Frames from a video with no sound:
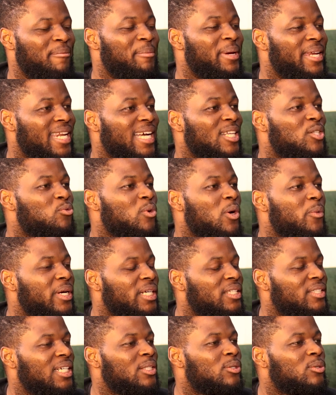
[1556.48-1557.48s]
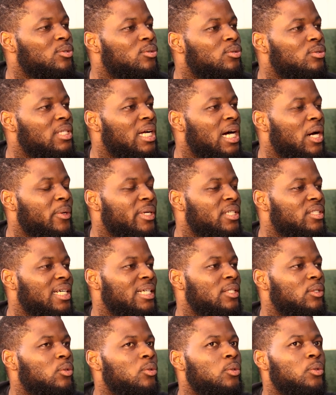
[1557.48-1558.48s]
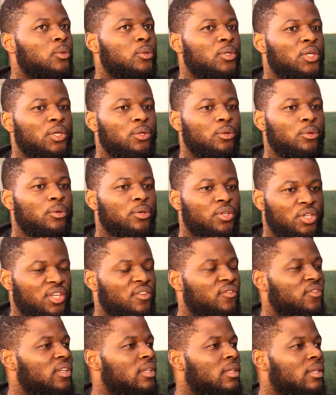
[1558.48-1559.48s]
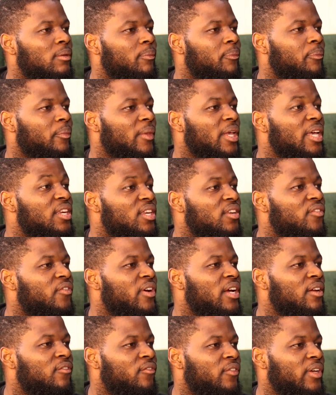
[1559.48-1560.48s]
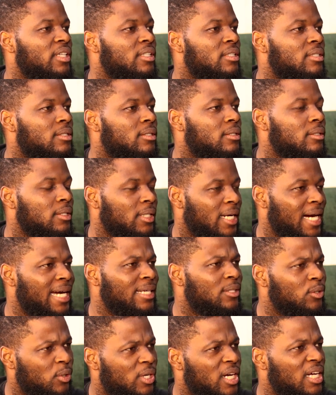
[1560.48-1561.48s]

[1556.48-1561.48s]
I mean, that's what we are trying to do now. We're trying to, give it a different face, right? You